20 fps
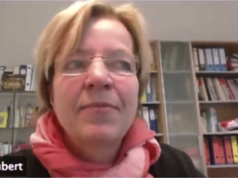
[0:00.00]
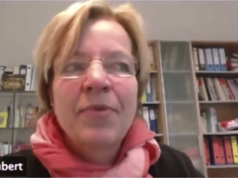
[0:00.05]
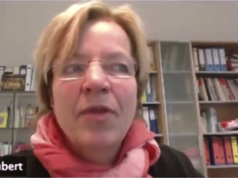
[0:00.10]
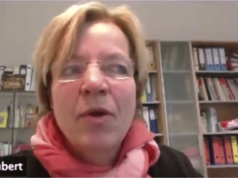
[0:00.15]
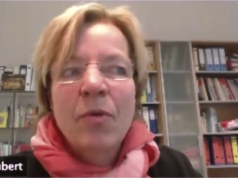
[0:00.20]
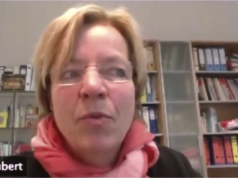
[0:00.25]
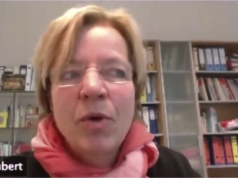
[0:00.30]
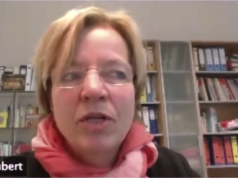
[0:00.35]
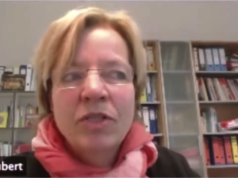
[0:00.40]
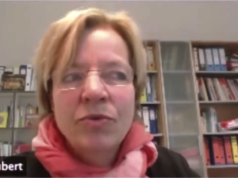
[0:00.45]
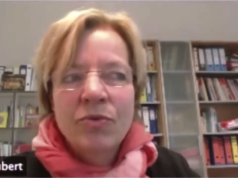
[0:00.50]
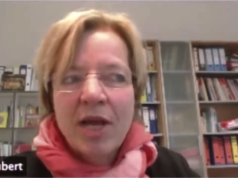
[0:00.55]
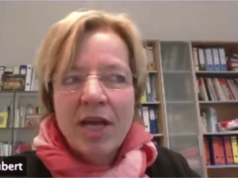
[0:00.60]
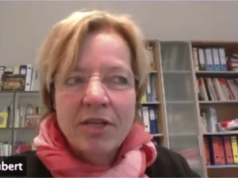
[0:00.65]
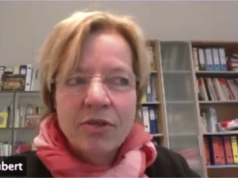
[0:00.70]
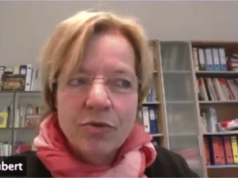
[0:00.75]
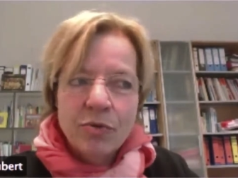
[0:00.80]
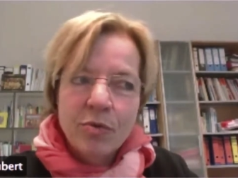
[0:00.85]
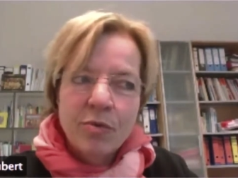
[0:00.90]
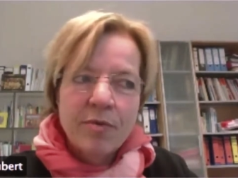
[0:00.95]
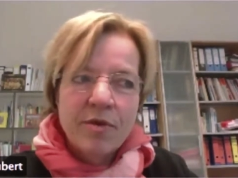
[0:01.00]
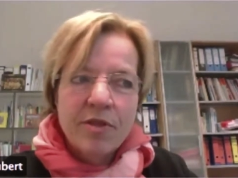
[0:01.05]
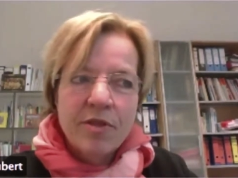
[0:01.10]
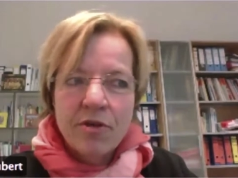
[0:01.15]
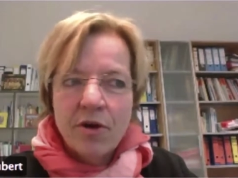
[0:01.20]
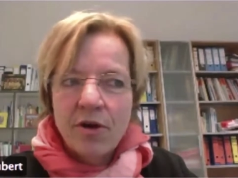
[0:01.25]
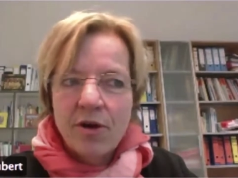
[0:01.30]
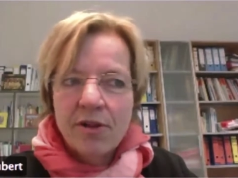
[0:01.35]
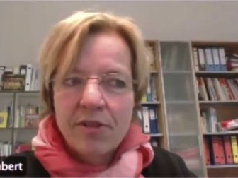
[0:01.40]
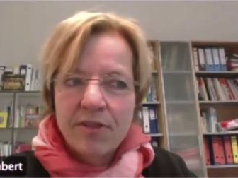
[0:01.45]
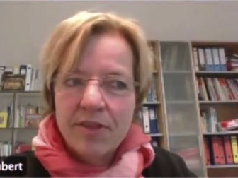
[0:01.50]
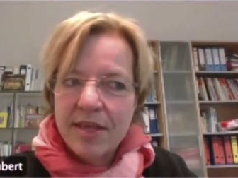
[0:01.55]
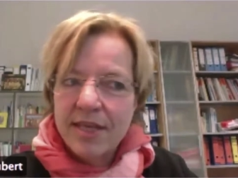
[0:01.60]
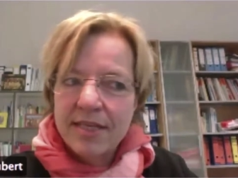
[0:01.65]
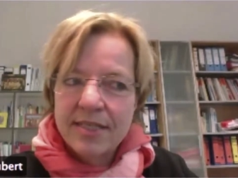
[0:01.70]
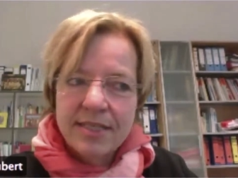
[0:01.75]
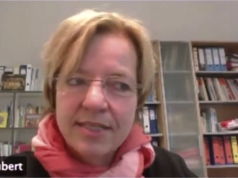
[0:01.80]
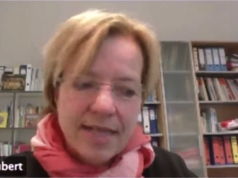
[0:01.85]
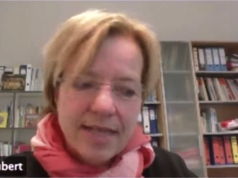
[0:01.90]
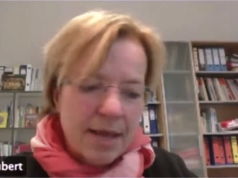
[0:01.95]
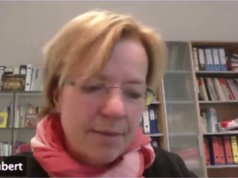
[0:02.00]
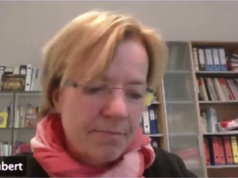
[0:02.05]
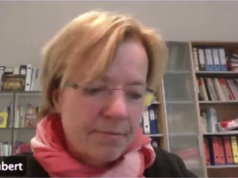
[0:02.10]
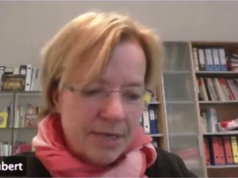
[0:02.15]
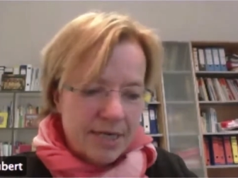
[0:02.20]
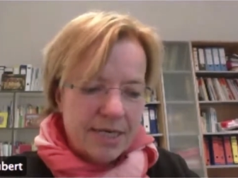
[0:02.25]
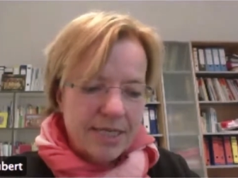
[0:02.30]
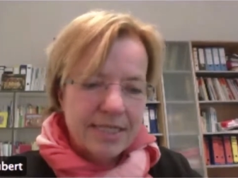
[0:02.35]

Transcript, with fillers: what do I do with all these numbers?